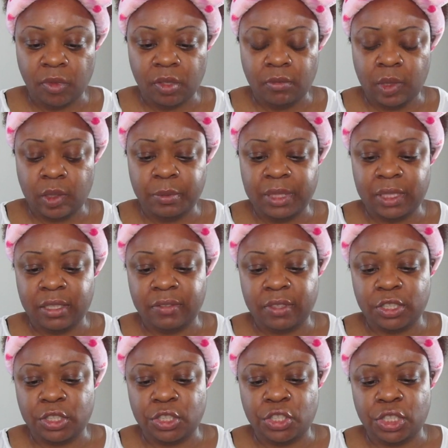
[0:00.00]
Let me see if I
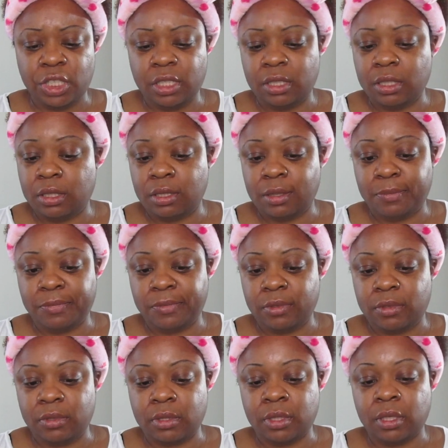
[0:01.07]
should shake this up
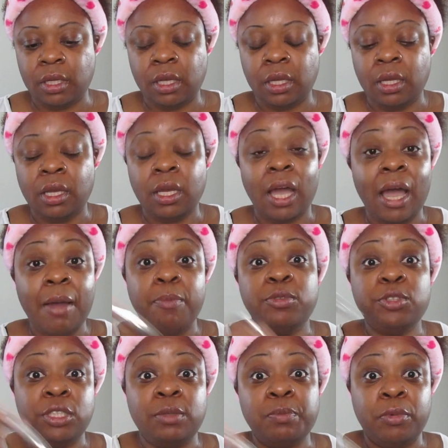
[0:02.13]
first. I
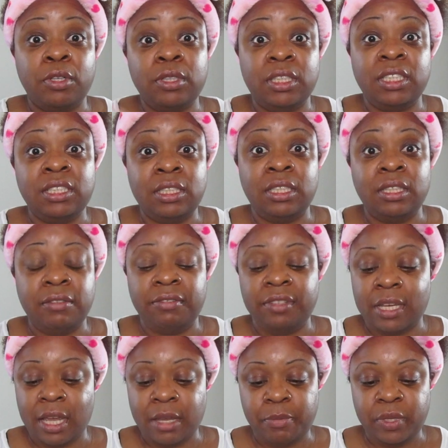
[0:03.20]
just bought this in the V
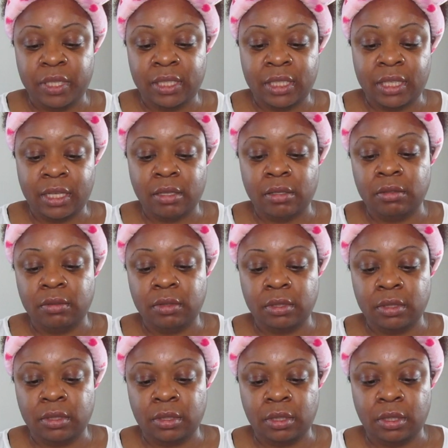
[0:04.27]
I B sale
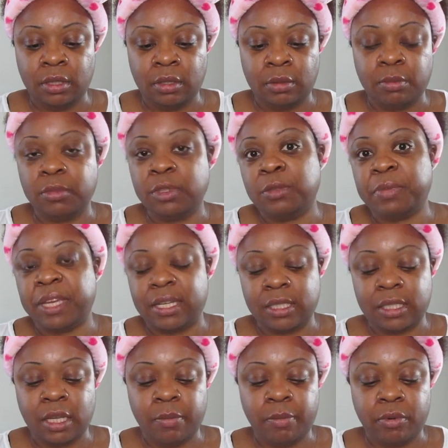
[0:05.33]
um, this past
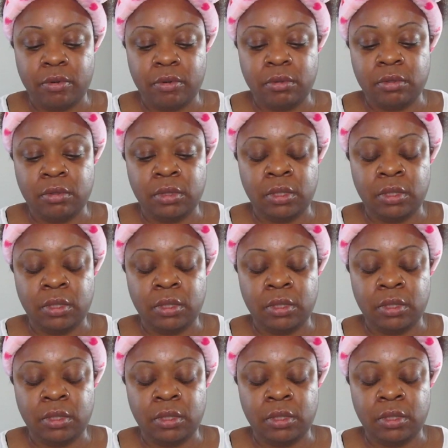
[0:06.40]
April.